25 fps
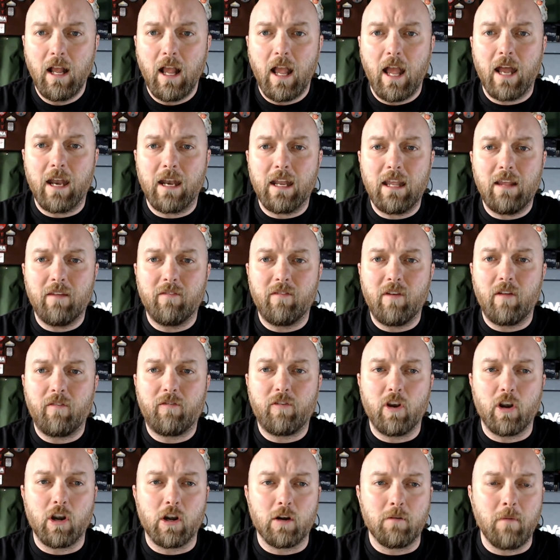And even if
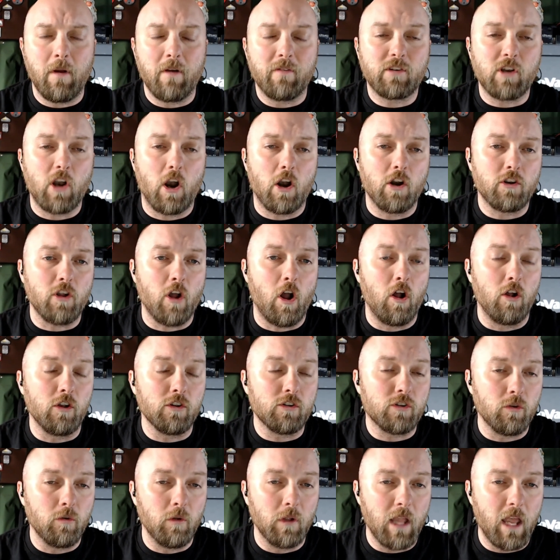your earmuffs aren't
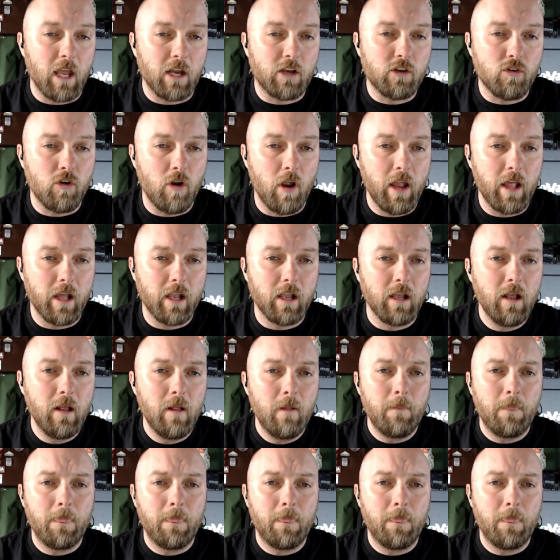also electronic,